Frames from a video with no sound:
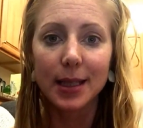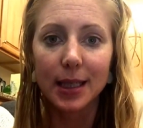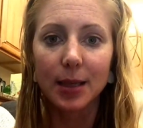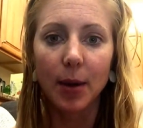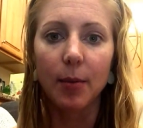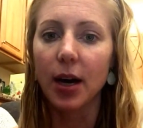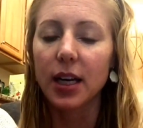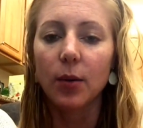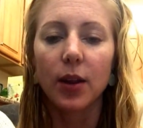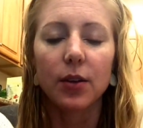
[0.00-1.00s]
into my
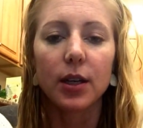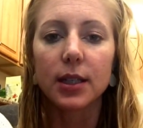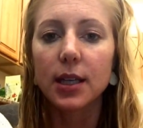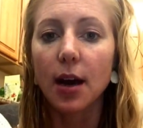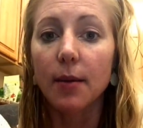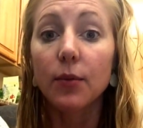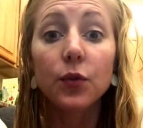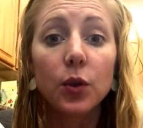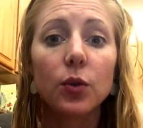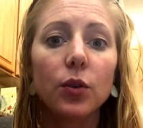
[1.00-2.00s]
body, whether it's
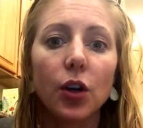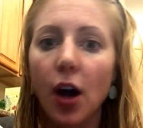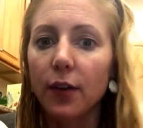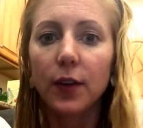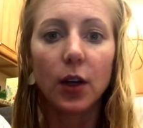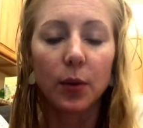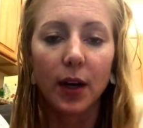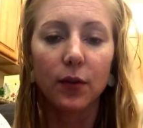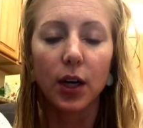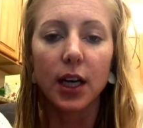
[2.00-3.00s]
food or coffee or
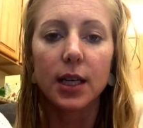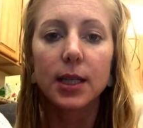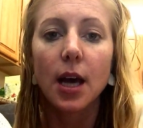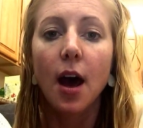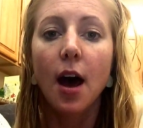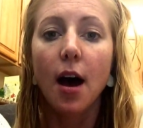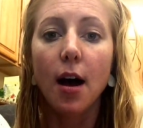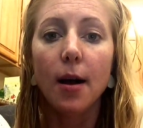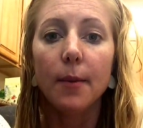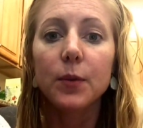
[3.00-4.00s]
whatever it is.
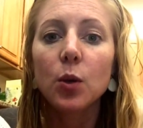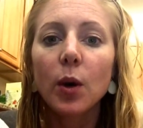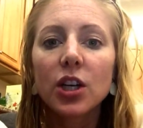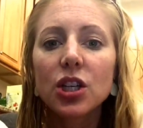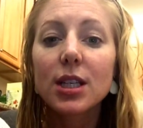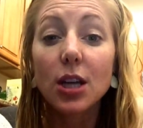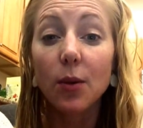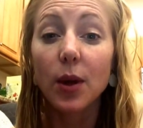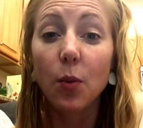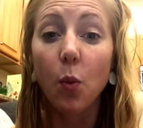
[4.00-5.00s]
You want to just
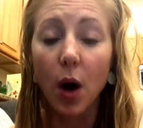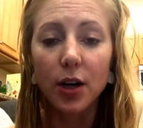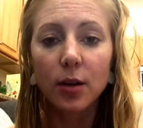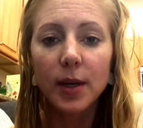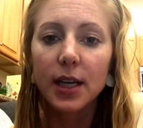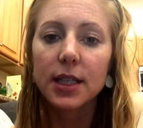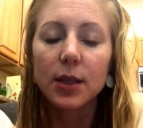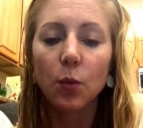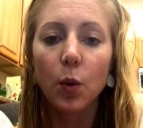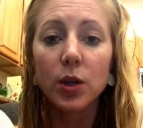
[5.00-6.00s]
start with water because
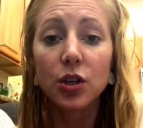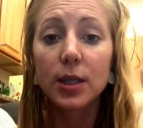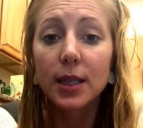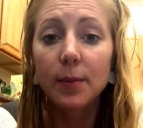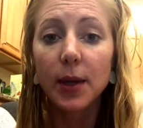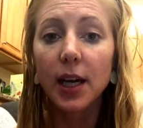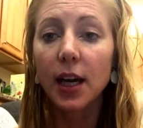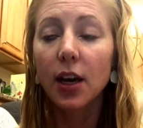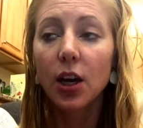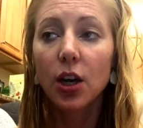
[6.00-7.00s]
when you're
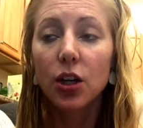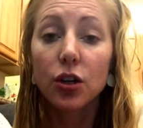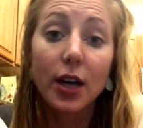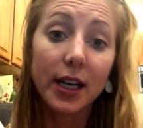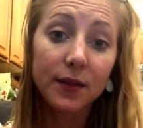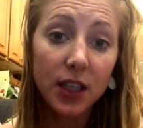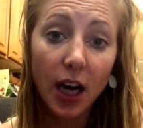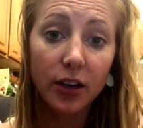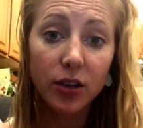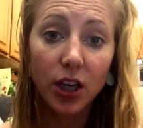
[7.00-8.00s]
sleeping, you're kind of
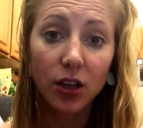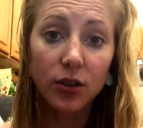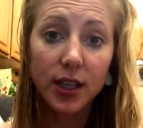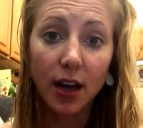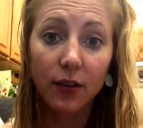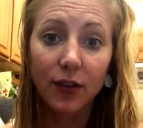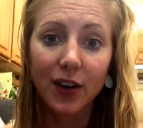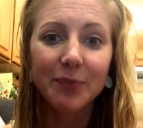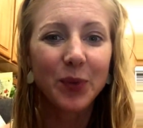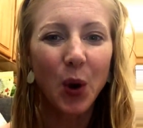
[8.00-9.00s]
dehydrating yourself
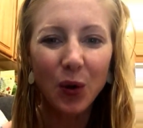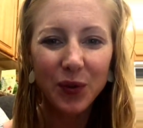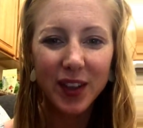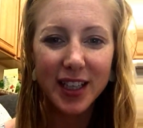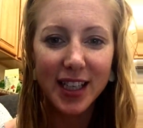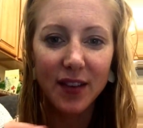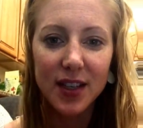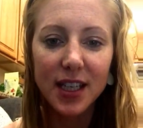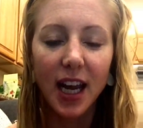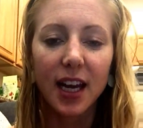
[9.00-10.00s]
for hopefully
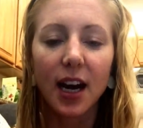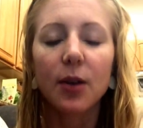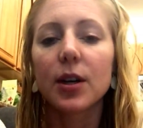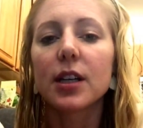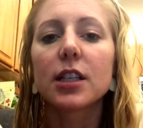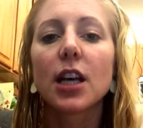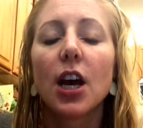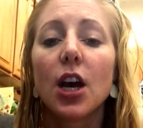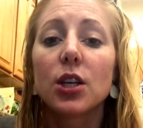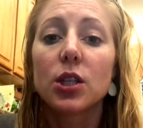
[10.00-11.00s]
7 to 8 hours.
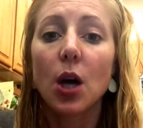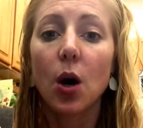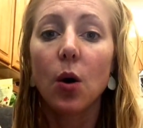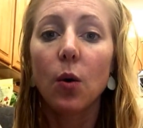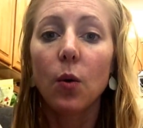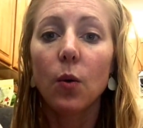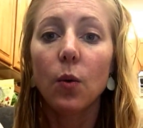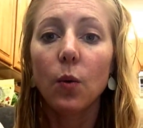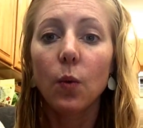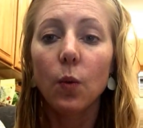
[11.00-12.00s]
So
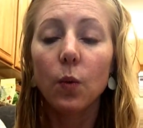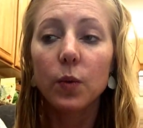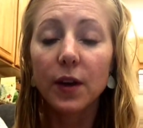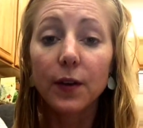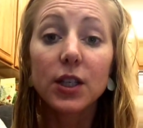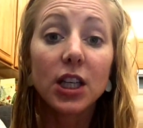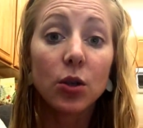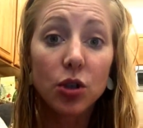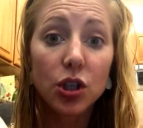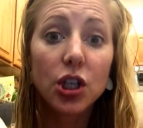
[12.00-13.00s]
the first thing you
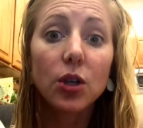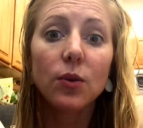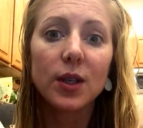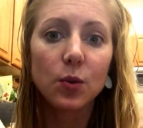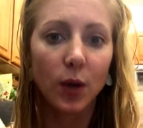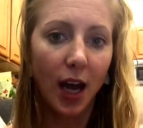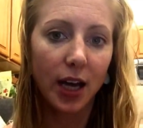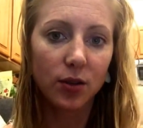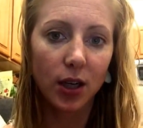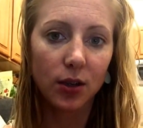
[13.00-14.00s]
should do is
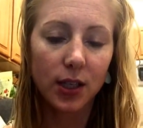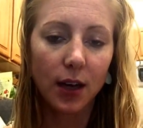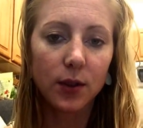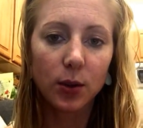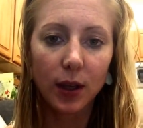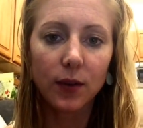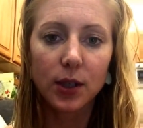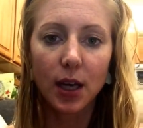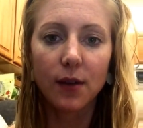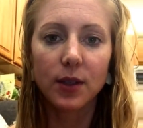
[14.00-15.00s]
rehydrate yourself. So give
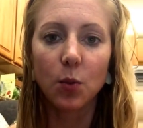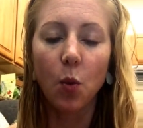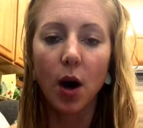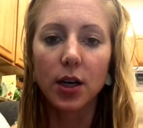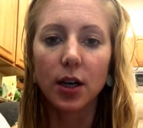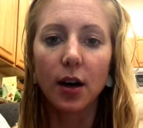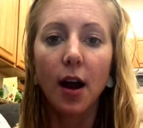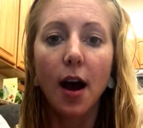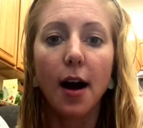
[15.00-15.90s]
yourself some water,